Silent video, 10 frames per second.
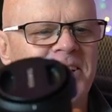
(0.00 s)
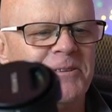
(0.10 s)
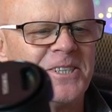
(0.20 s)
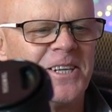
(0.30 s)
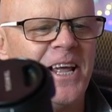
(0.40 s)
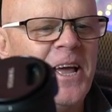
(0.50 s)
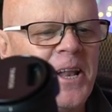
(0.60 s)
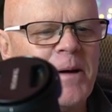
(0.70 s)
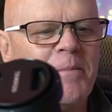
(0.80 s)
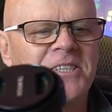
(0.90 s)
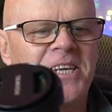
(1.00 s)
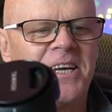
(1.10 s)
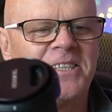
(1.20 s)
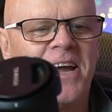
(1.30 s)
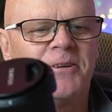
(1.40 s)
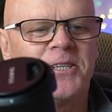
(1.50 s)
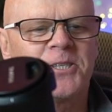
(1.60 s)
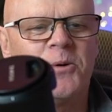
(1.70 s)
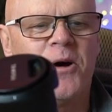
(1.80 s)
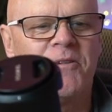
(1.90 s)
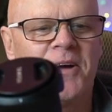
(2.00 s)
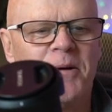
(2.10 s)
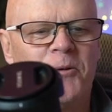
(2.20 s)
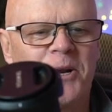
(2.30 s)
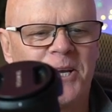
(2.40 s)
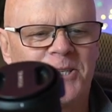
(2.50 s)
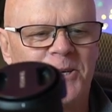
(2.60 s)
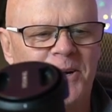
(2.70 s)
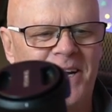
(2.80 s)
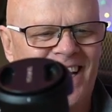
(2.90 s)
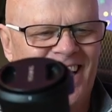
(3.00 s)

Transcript: like I was saying, David, it's 12 a.m. What are you doing?